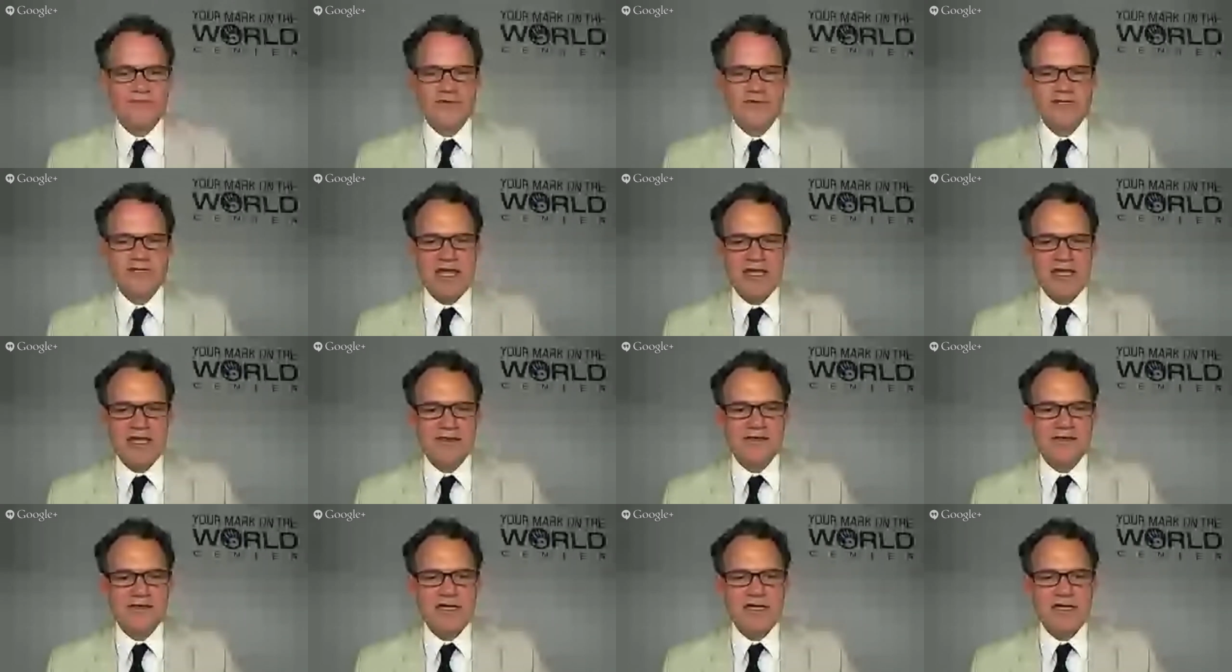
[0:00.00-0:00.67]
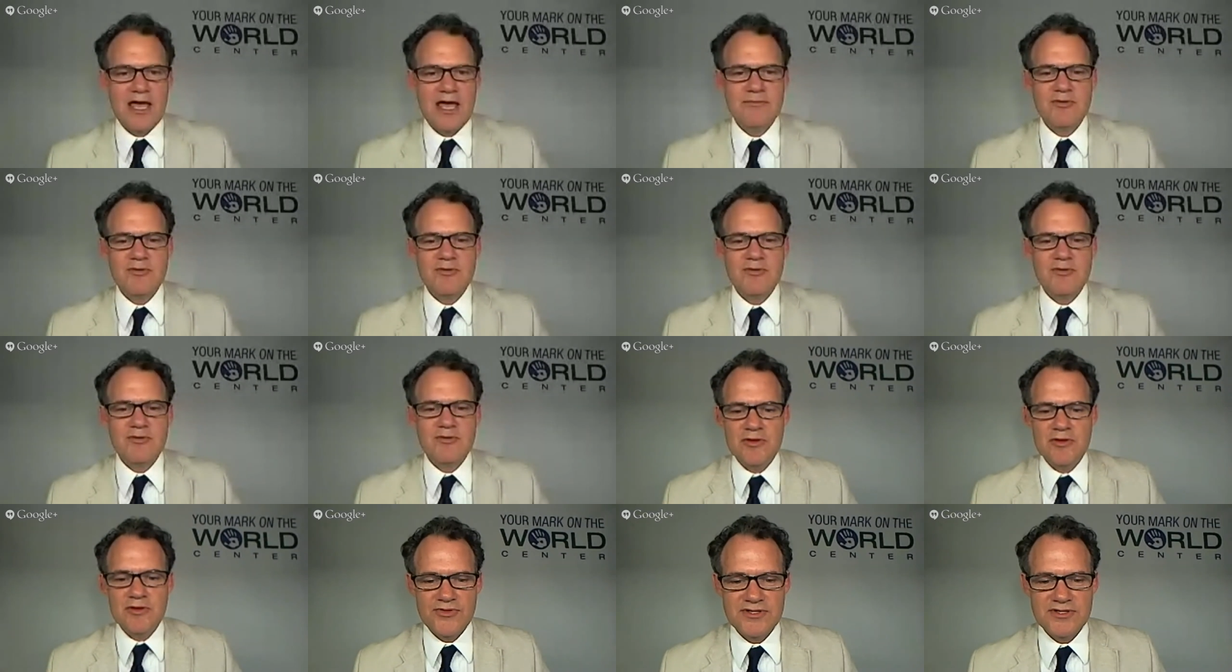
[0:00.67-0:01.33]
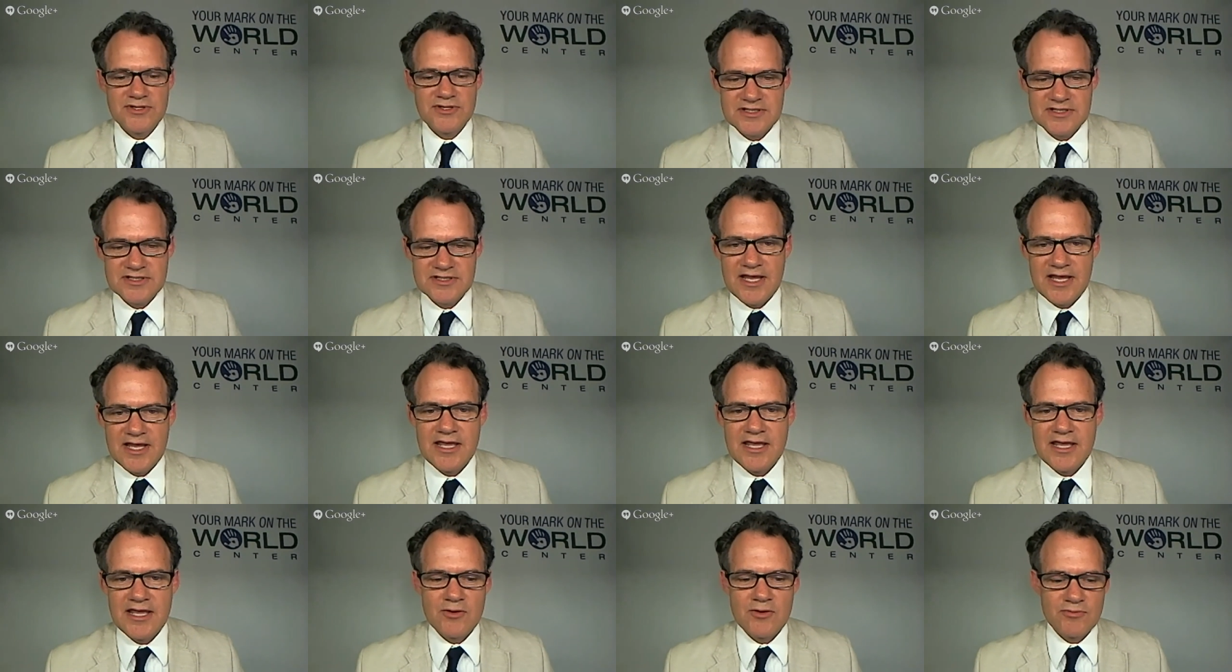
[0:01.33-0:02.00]
for taking the time to be with us
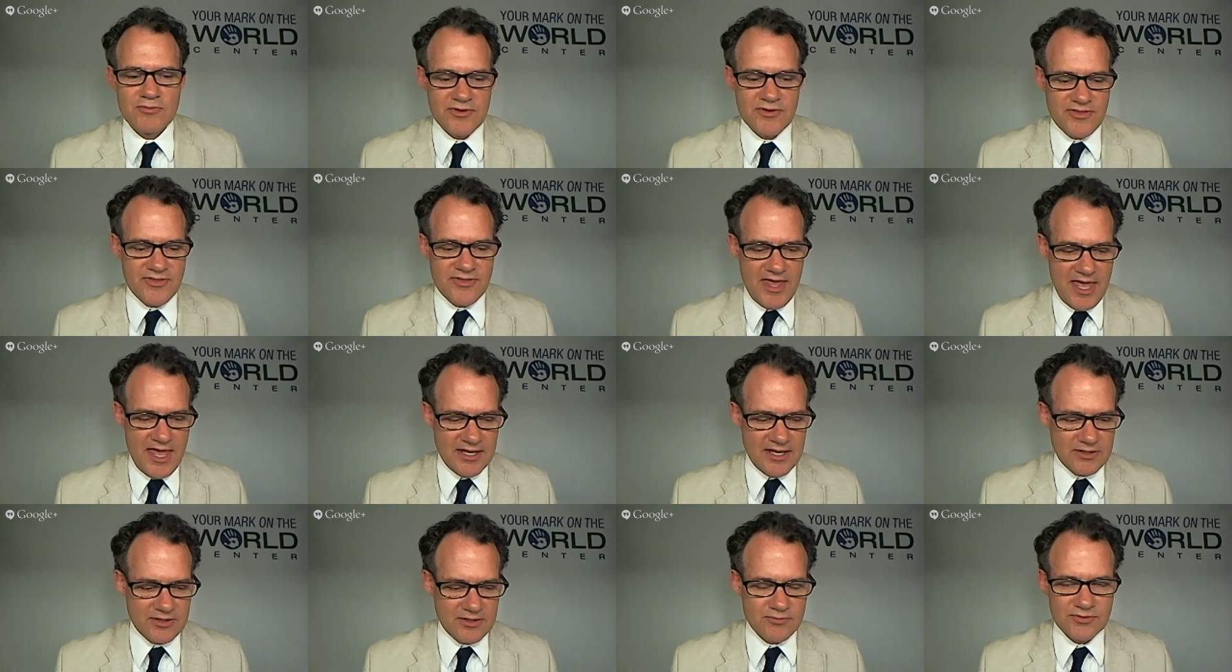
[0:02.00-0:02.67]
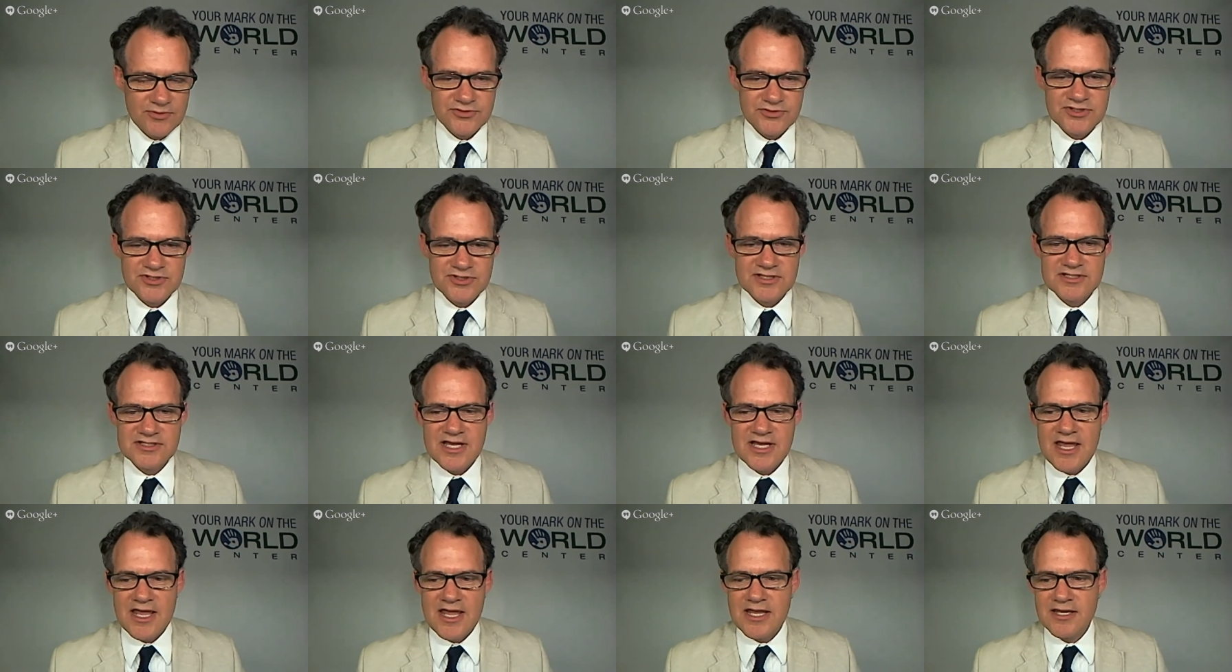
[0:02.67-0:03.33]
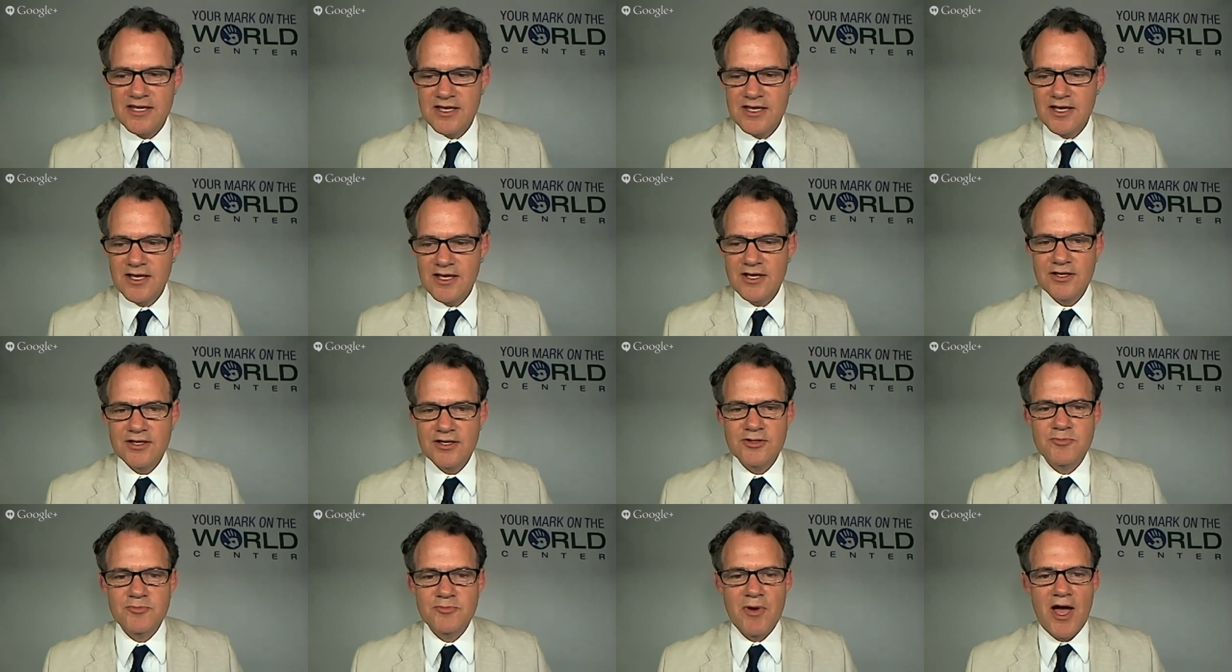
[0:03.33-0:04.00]
today. And with that, we'll just say
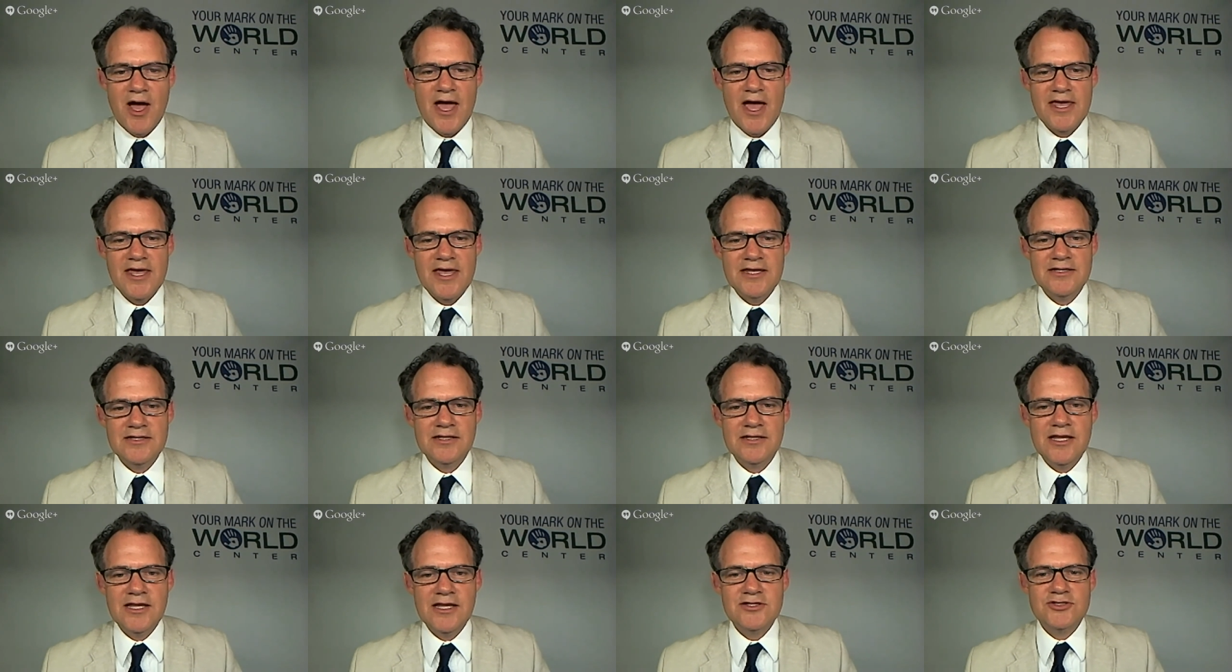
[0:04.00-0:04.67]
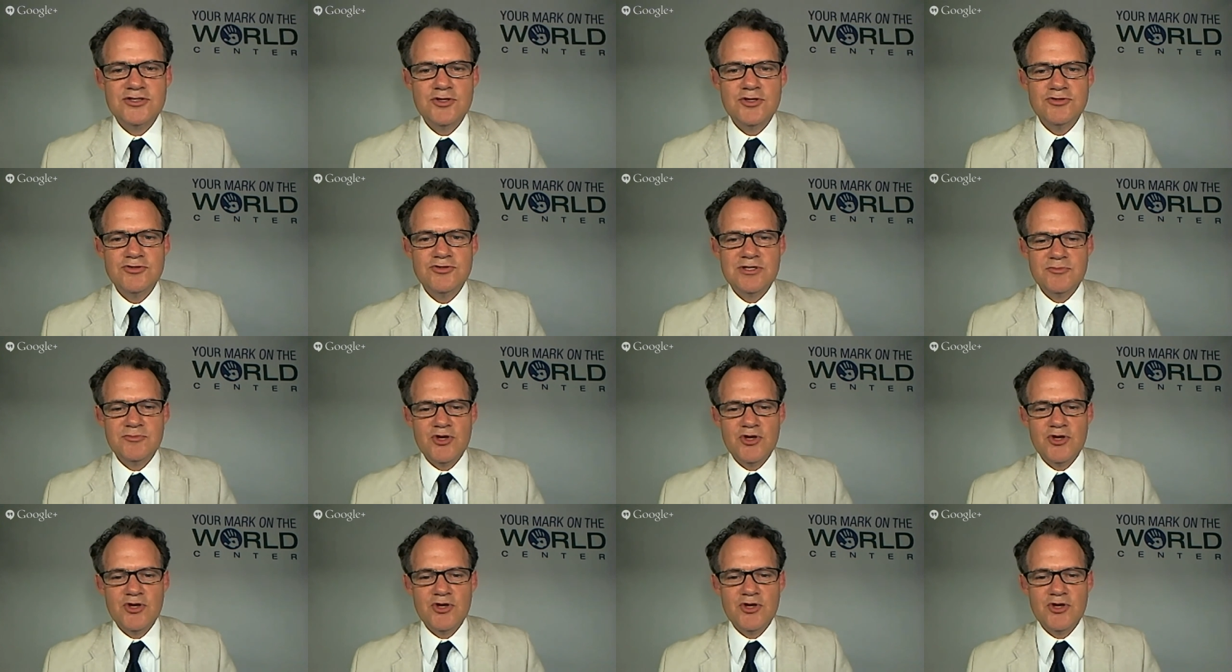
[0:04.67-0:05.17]
goodbye and let's do some